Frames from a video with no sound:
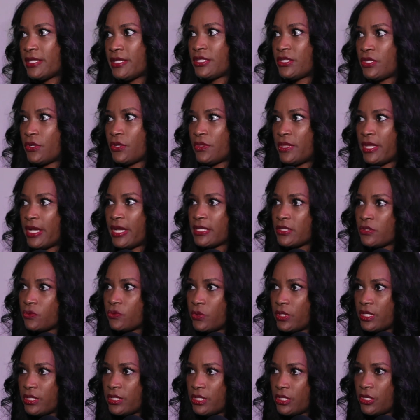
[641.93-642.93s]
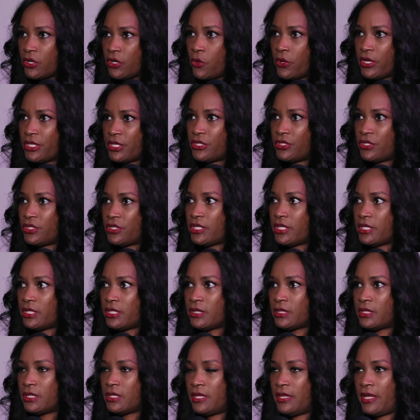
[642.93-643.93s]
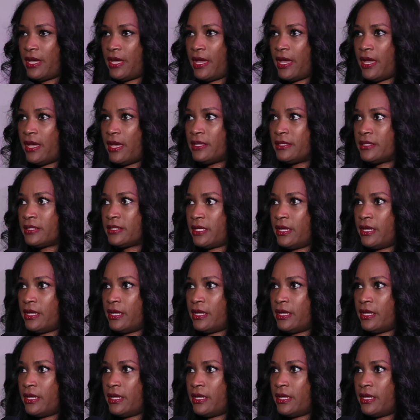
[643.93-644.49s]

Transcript: and so that's one of the questions that